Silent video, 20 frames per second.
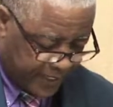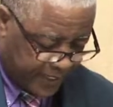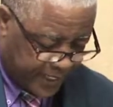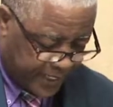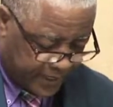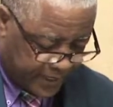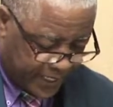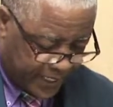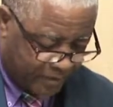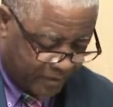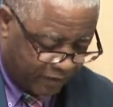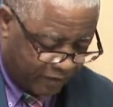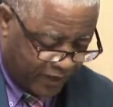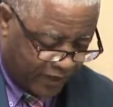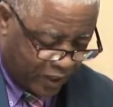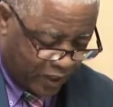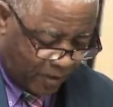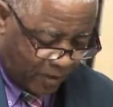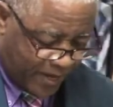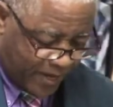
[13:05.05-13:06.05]
in times of
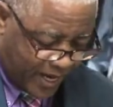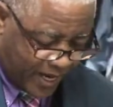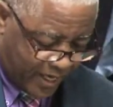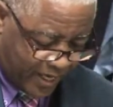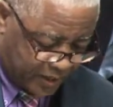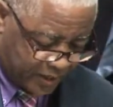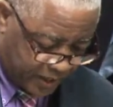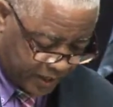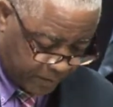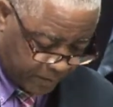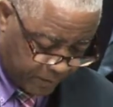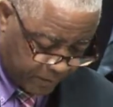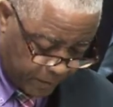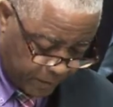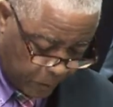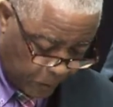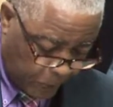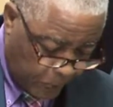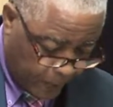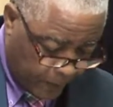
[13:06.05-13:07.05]
economic hardship.
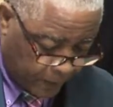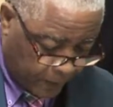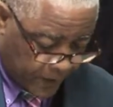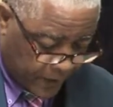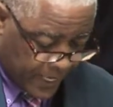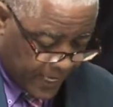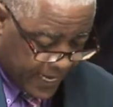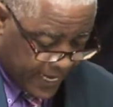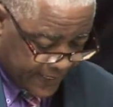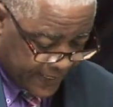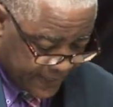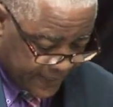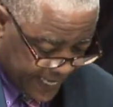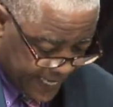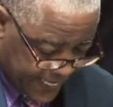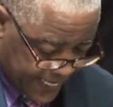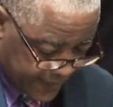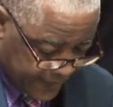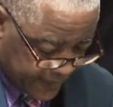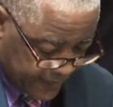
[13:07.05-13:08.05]
And
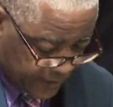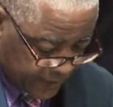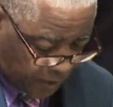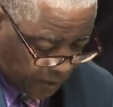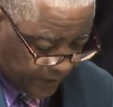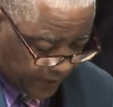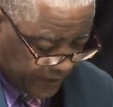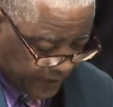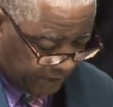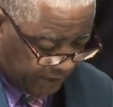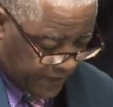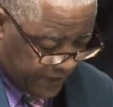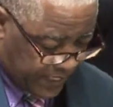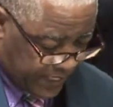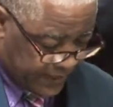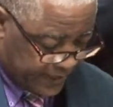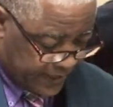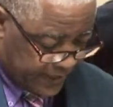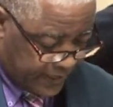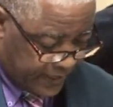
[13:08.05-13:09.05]
that is our
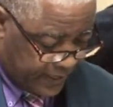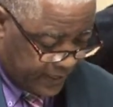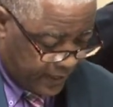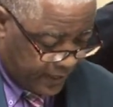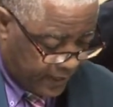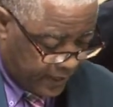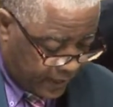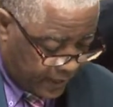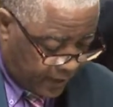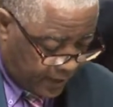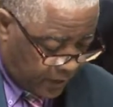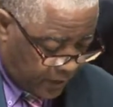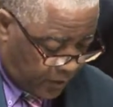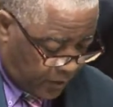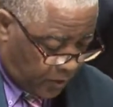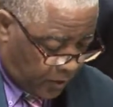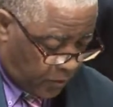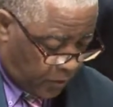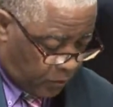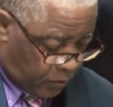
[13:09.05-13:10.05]
difficulty
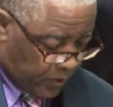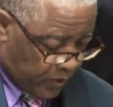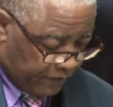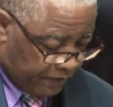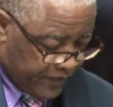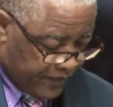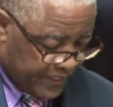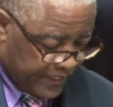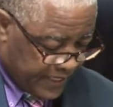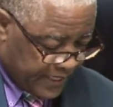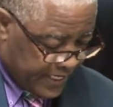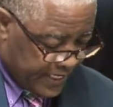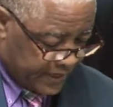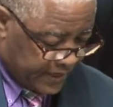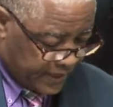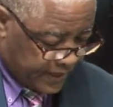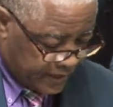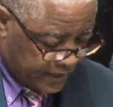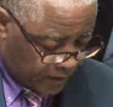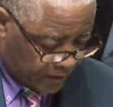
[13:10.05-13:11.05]
with this
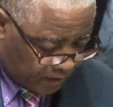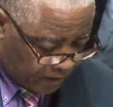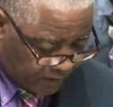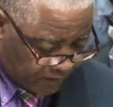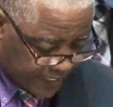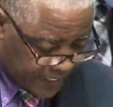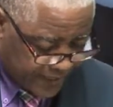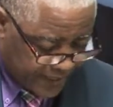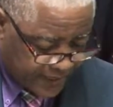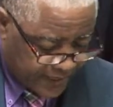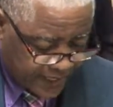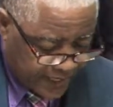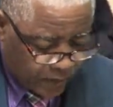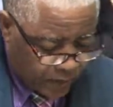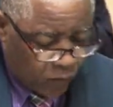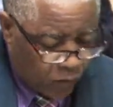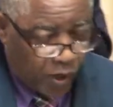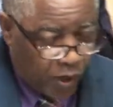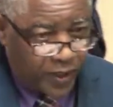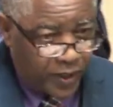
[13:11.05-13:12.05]
instance of
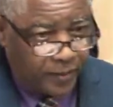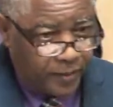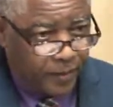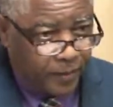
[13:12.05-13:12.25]
1991.